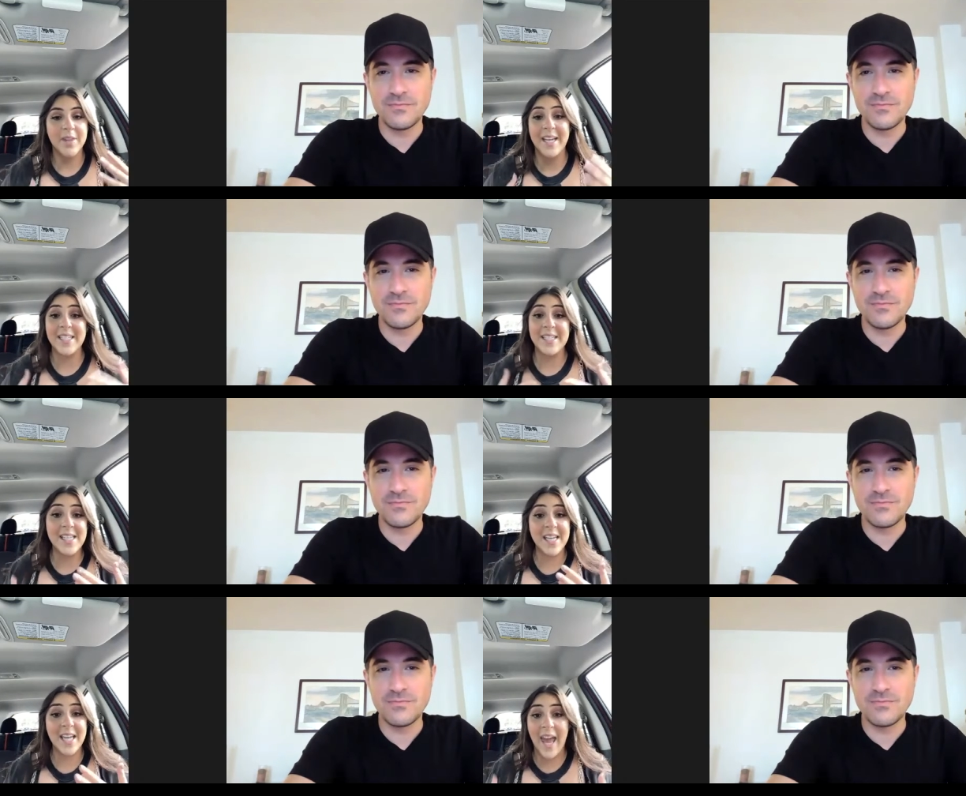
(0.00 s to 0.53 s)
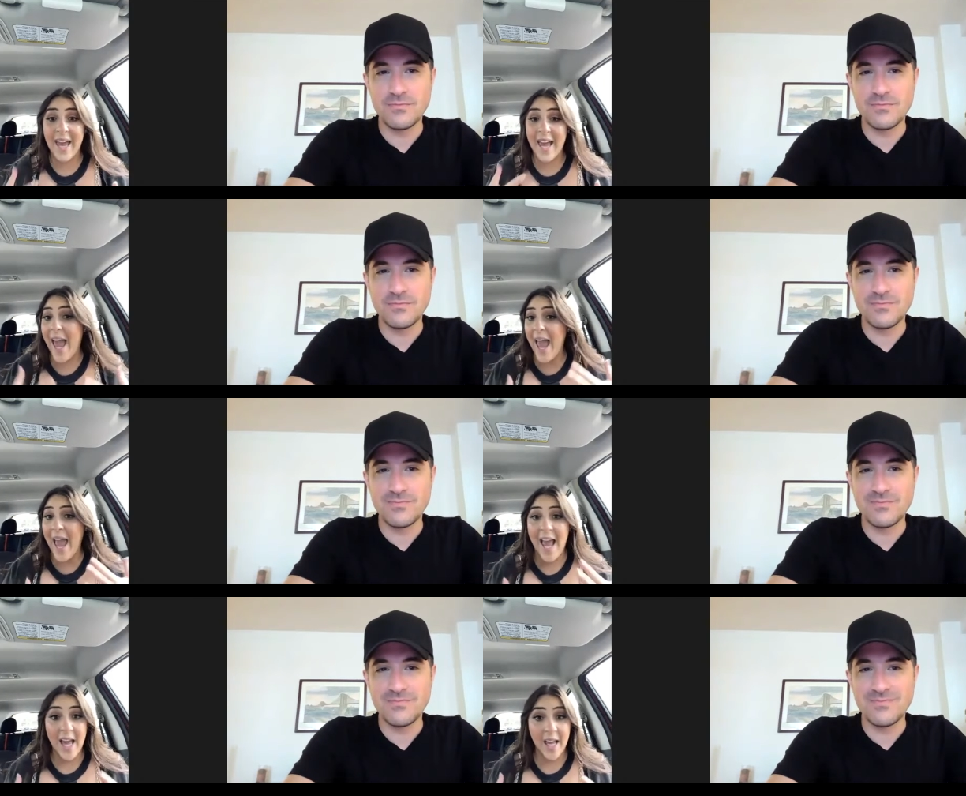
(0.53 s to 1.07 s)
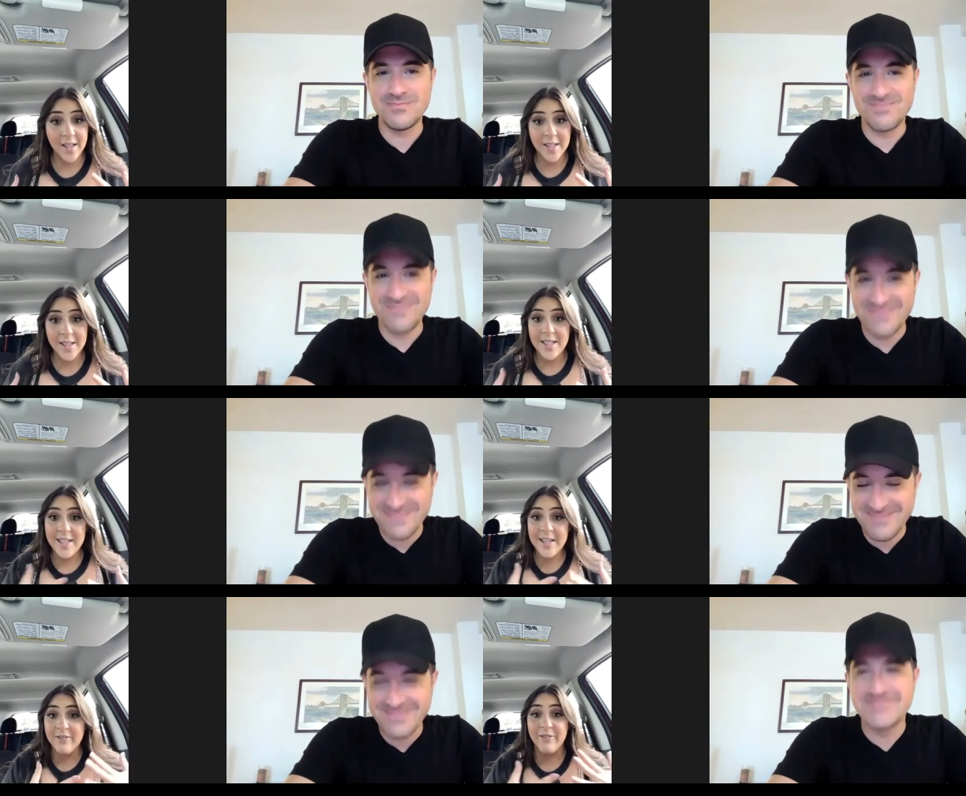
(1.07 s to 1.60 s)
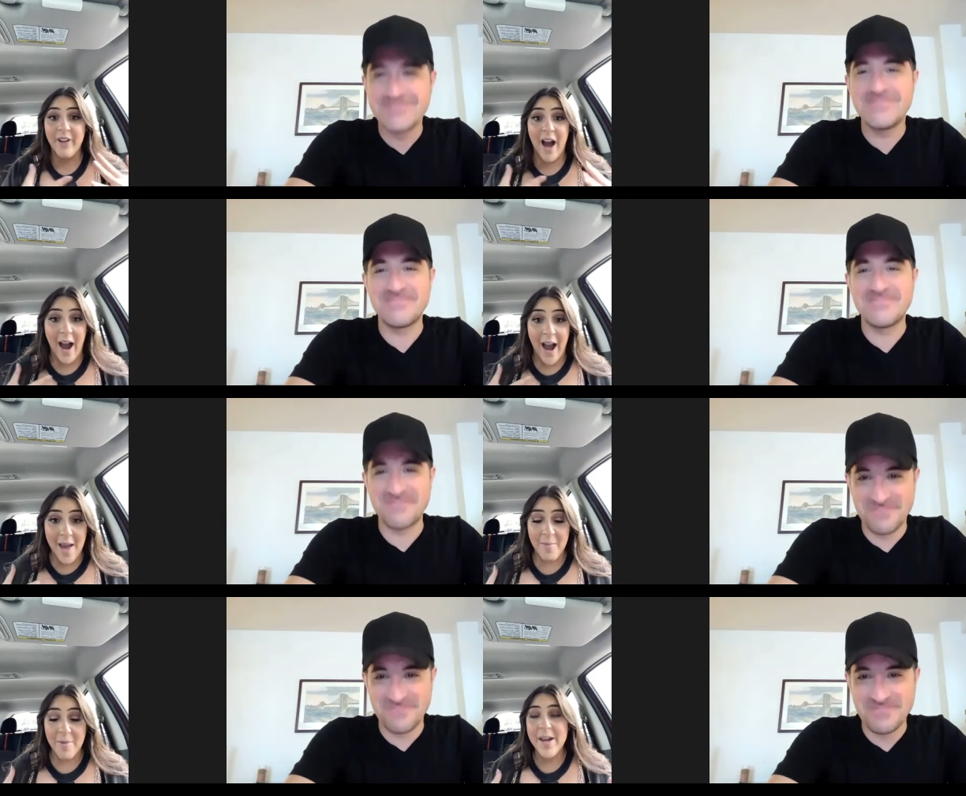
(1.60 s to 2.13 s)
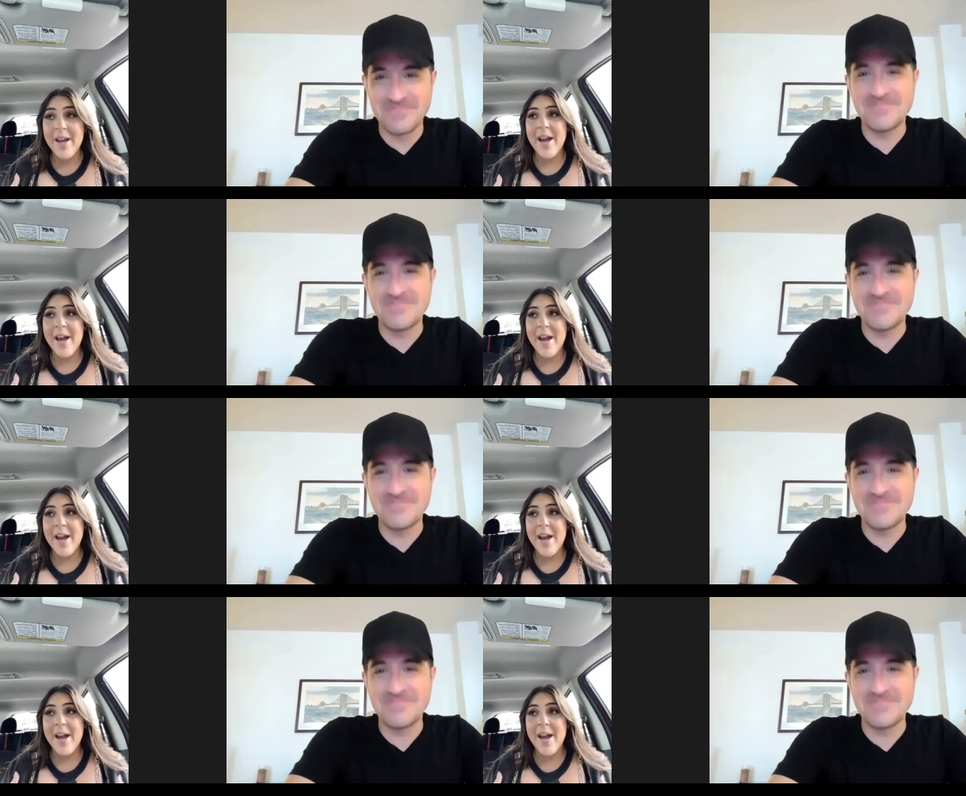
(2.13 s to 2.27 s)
Speaker 1: like a TKA vibe.